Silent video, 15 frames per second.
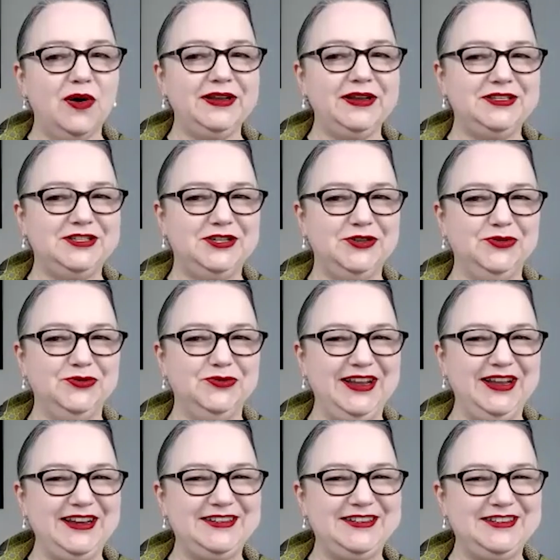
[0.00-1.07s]
going to
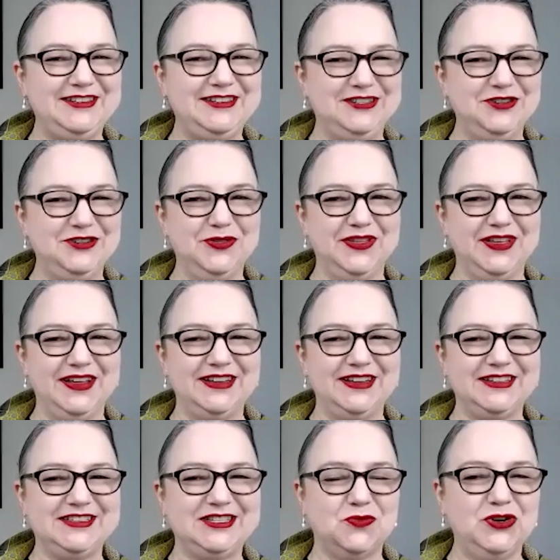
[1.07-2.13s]
need to do
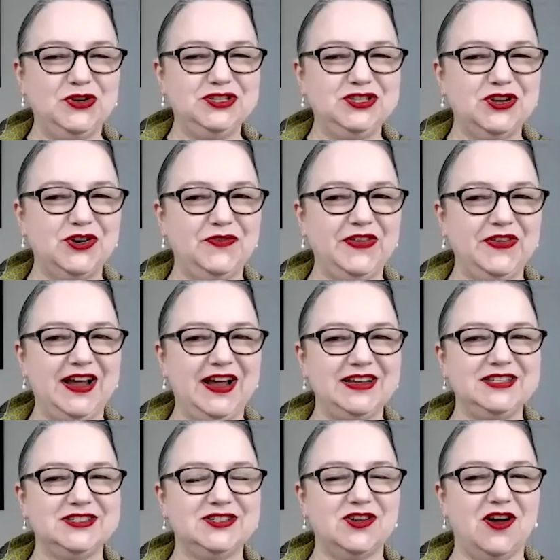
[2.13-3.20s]
this. One survey
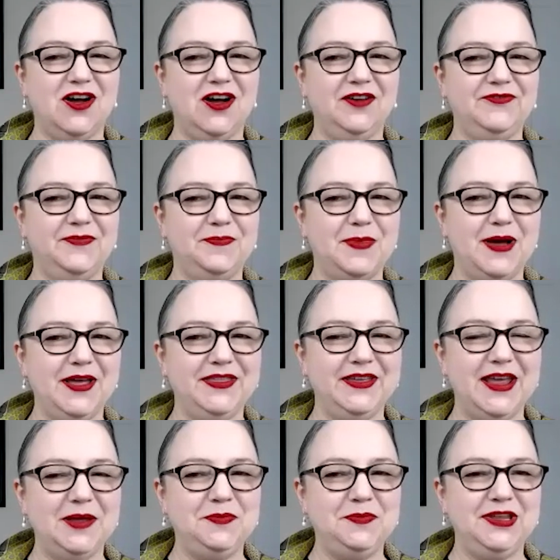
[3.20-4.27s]
I saw by
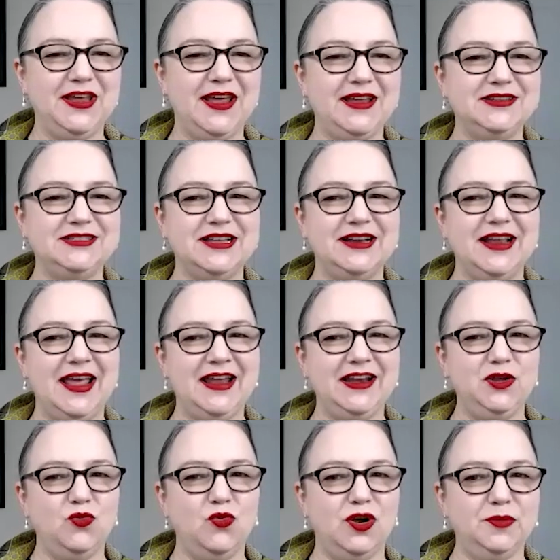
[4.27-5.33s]
the APA said
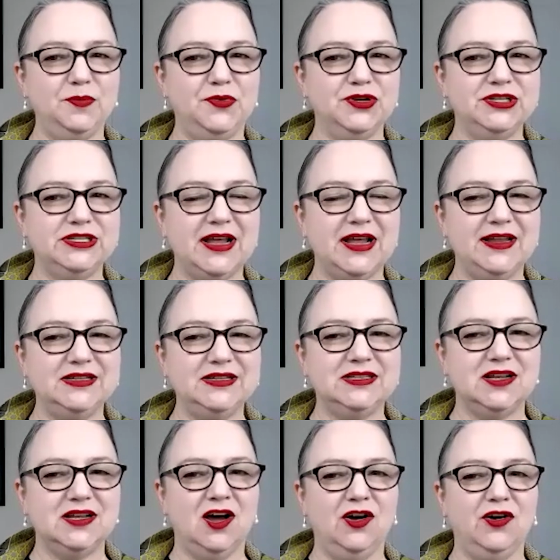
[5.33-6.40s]

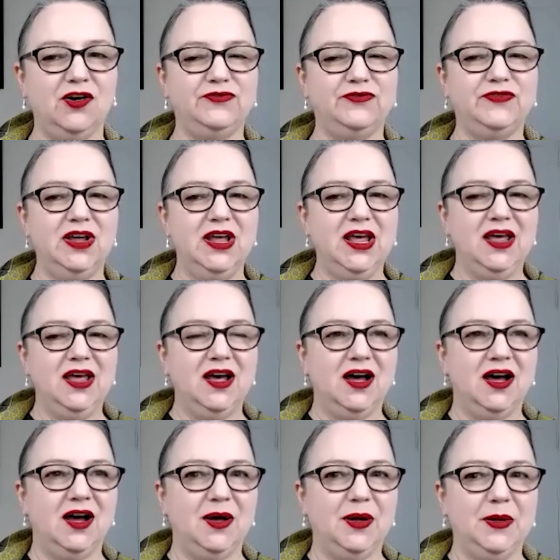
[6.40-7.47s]
81% of
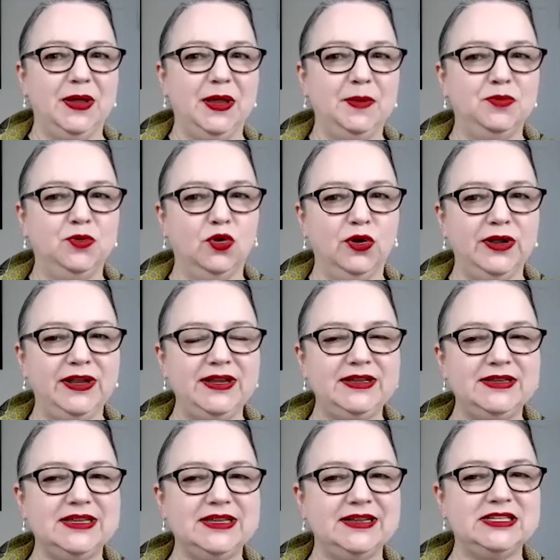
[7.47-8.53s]

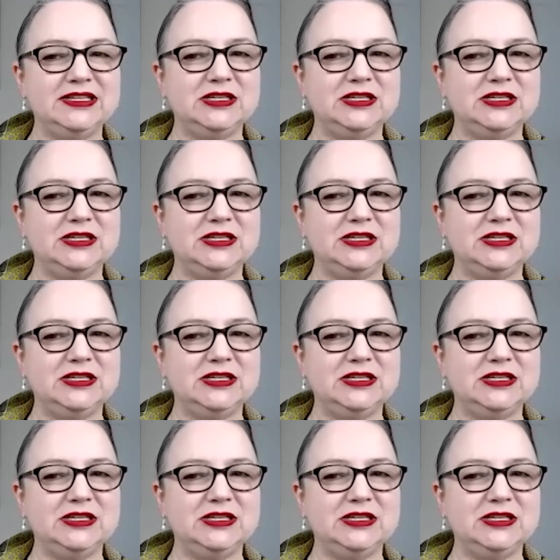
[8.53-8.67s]
employees